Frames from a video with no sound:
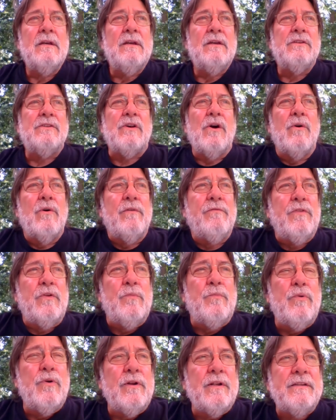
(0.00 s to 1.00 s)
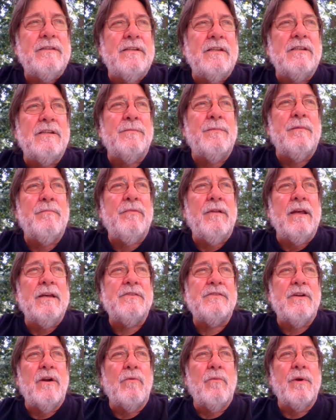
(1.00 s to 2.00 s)
So if you put a system in
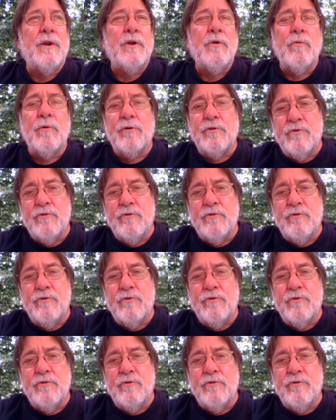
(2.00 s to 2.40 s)
place there where you are